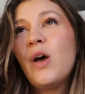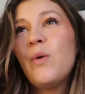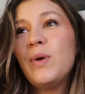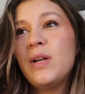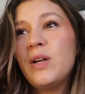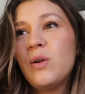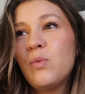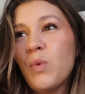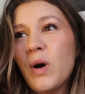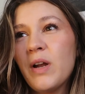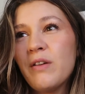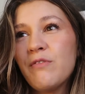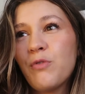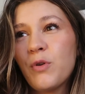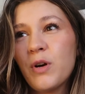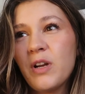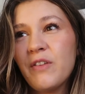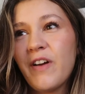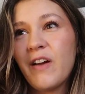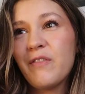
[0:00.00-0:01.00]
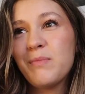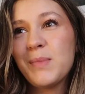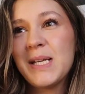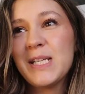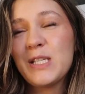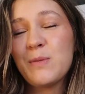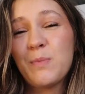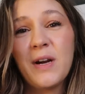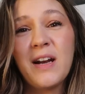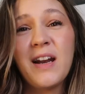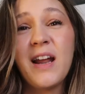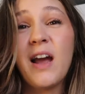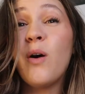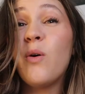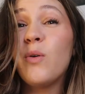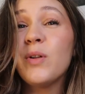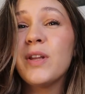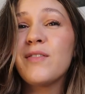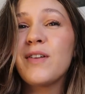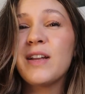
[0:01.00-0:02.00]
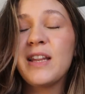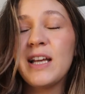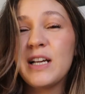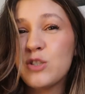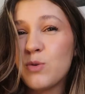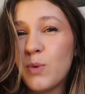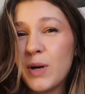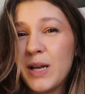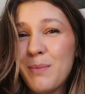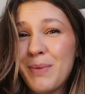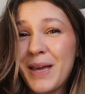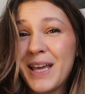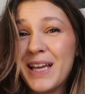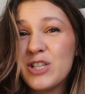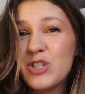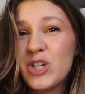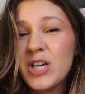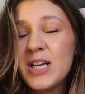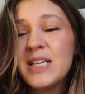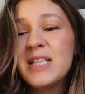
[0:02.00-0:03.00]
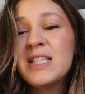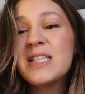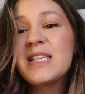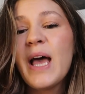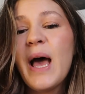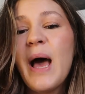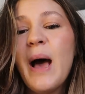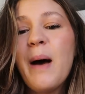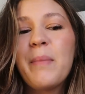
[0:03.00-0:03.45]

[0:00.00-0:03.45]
We did one forty-five minute sprint and I only read like twenty pages.